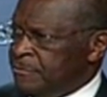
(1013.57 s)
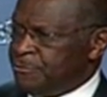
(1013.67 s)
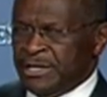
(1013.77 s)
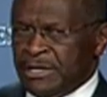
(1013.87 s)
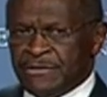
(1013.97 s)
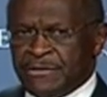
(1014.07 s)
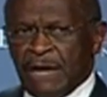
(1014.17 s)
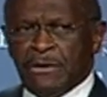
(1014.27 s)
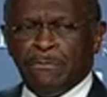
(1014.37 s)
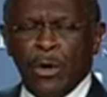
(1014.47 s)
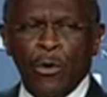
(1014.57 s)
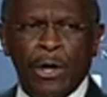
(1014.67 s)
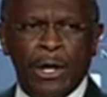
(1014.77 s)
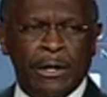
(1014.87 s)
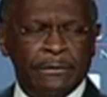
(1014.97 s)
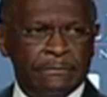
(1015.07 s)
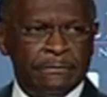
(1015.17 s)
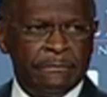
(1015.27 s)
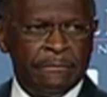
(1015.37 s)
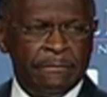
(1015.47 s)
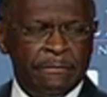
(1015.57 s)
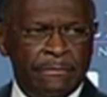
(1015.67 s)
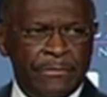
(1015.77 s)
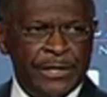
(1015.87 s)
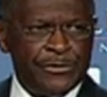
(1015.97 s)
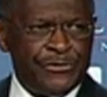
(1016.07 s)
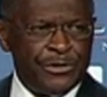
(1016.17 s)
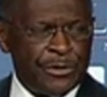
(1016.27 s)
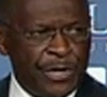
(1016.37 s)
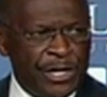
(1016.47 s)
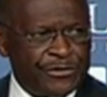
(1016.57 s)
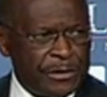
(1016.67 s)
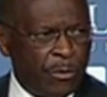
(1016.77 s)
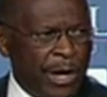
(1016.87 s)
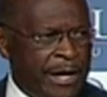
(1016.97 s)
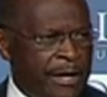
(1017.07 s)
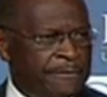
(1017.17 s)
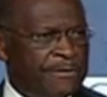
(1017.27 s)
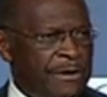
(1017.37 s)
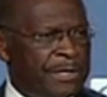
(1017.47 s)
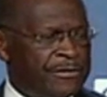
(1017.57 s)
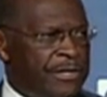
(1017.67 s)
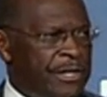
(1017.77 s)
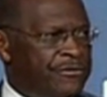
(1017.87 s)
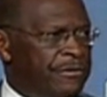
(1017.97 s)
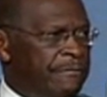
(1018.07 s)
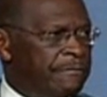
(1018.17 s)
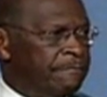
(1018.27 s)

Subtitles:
freedom is never more than a generation away from extinction.